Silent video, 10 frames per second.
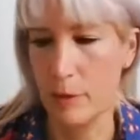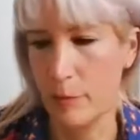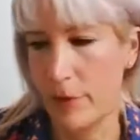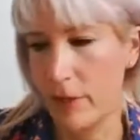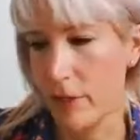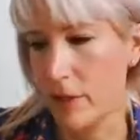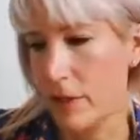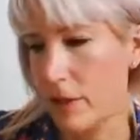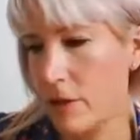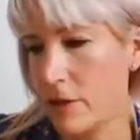But
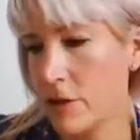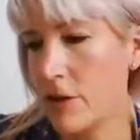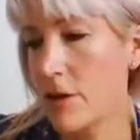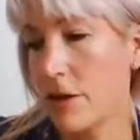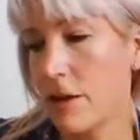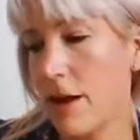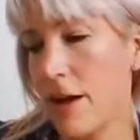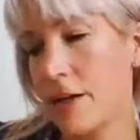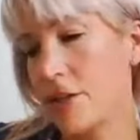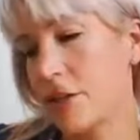you're
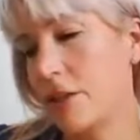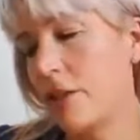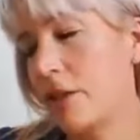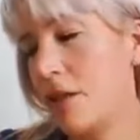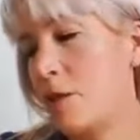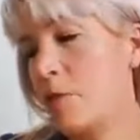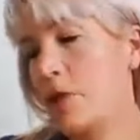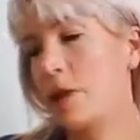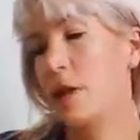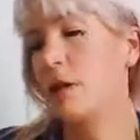actually
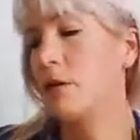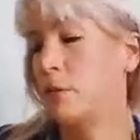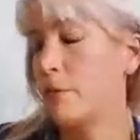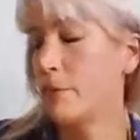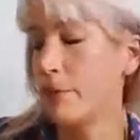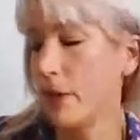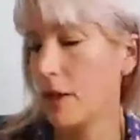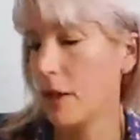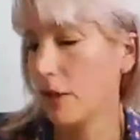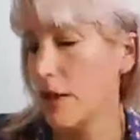keeping him
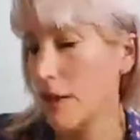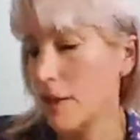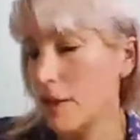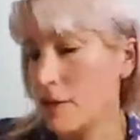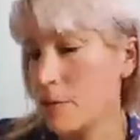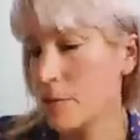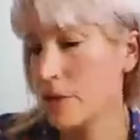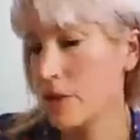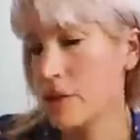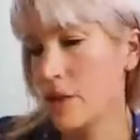in this
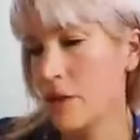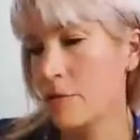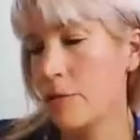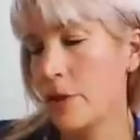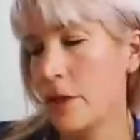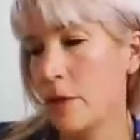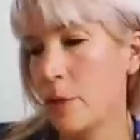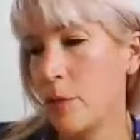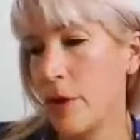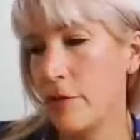position of being
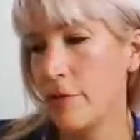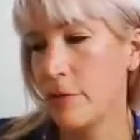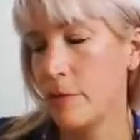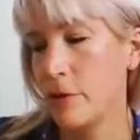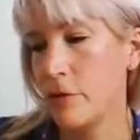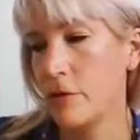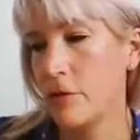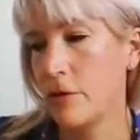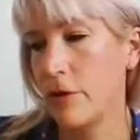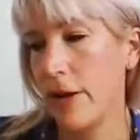away from you
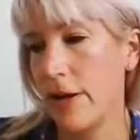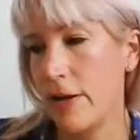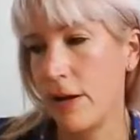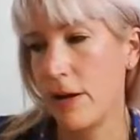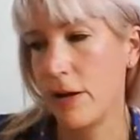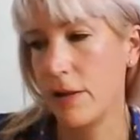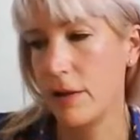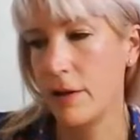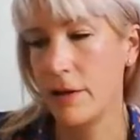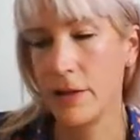and
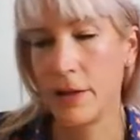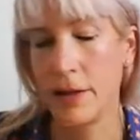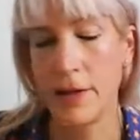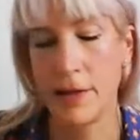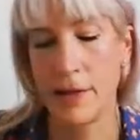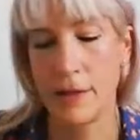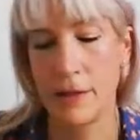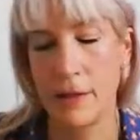unenlightened